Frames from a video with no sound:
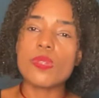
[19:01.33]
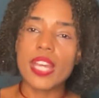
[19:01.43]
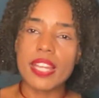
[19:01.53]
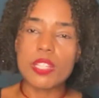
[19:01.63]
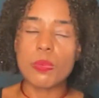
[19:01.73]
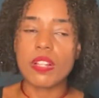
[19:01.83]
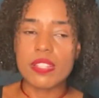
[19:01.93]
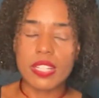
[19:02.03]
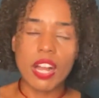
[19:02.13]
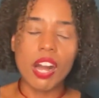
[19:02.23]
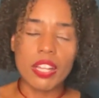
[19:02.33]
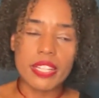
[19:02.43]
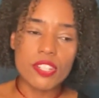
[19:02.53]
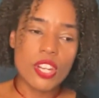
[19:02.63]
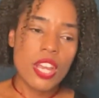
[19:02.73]
that as well as in
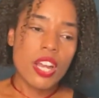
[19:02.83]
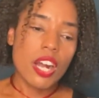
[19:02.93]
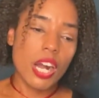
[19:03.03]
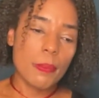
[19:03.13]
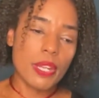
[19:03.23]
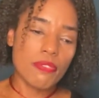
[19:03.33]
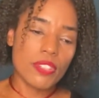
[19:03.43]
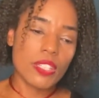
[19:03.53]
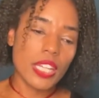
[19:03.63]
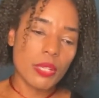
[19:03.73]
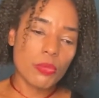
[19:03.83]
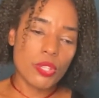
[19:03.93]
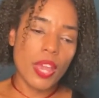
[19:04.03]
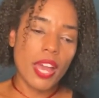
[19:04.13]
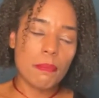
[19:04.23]
college. Um, and I feel like when
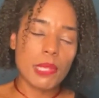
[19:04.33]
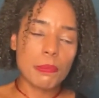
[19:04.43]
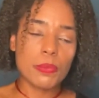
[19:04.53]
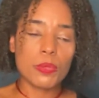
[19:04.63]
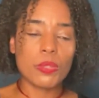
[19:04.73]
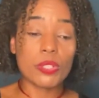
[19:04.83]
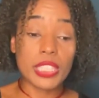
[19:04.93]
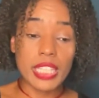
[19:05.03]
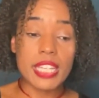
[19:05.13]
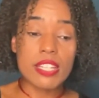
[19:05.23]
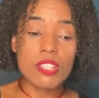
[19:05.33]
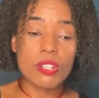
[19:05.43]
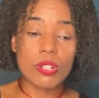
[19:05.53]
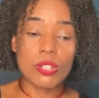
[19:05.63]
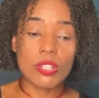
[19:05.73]
you have people or kids
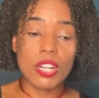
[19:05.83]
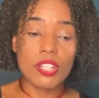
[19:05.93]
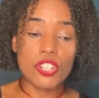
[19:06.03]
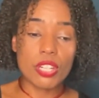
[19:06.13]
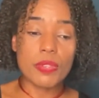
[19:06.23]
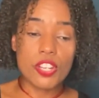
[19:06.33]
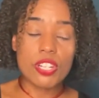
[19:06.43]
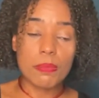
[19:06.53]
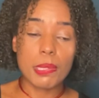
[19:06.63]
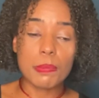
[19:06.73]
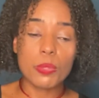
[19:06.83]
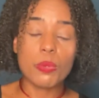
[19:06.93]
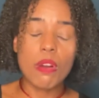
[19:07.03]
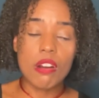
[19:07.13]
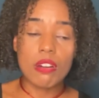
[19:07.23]
or a generation of people
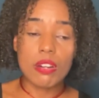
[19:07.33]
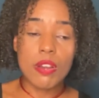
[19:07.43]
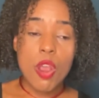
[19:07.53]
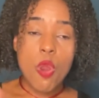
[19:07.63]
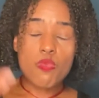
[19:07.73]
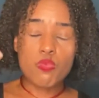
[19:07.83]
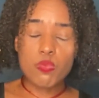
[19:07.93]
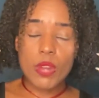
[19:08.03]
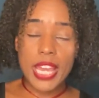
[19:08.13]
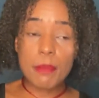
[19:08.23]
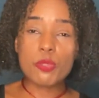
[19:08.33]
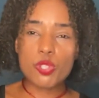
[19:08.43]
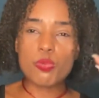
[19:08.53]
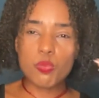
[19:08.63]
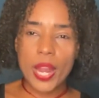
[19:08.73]
who are able
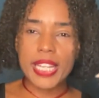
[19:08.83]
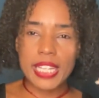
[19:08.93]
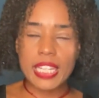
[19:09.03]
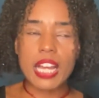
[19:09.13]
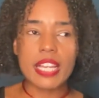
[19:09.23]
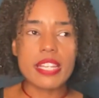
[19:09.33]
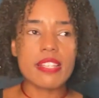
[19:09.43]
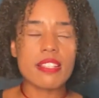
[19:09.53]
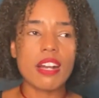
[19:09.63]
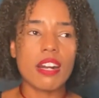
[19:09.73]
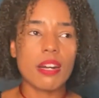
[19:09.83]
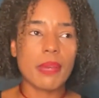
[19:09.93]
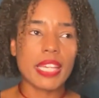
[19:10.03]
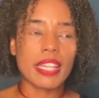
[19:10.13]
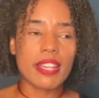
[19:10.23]
to recognize, um,
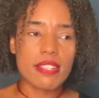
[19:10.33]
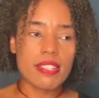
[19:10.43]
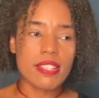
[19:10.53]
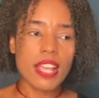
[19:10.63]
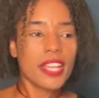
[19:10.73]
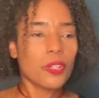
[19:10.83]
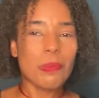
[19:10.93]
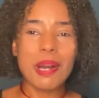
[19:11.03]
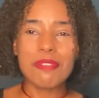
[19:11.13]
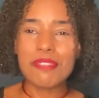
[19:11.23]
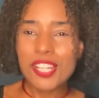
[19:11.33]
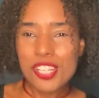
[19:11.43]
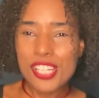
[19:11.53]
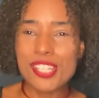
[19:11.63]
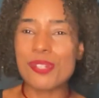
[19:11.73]
I guess, societal
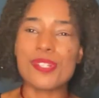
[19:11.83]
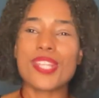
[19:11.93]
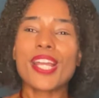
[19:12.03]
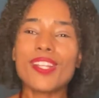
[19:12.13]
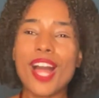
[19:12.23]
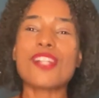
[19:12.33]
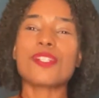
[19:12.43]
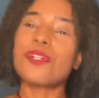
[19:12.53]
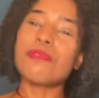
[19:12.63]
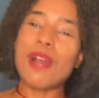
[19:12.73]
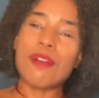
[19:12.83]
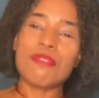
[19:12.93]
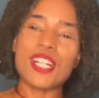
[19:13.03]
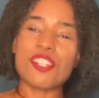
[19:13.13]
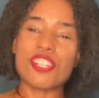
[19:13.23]
malfunctions or psychological
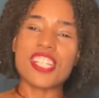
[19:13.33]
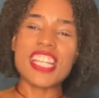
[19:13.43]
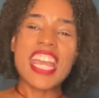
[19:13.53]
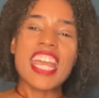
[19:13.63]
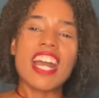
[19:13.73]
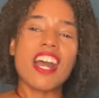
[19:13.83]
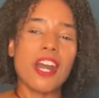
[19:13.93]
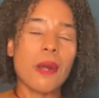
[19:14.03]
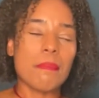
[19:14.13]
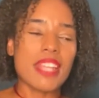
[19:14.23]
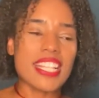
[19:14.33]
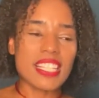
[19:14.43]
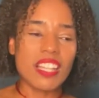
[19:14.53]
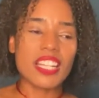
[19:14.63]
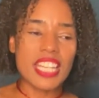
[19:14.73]
malfunctions, um, it's
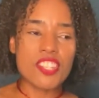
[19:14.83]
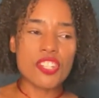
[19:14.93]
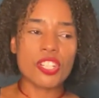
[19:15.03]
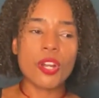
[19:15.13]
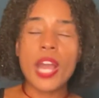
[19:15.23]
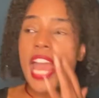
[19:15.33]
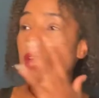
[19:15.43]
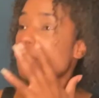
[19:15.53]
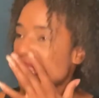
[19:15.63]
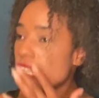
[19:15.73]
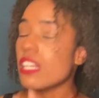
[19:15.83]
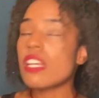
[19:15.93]
a lot easier to go, hey, psst,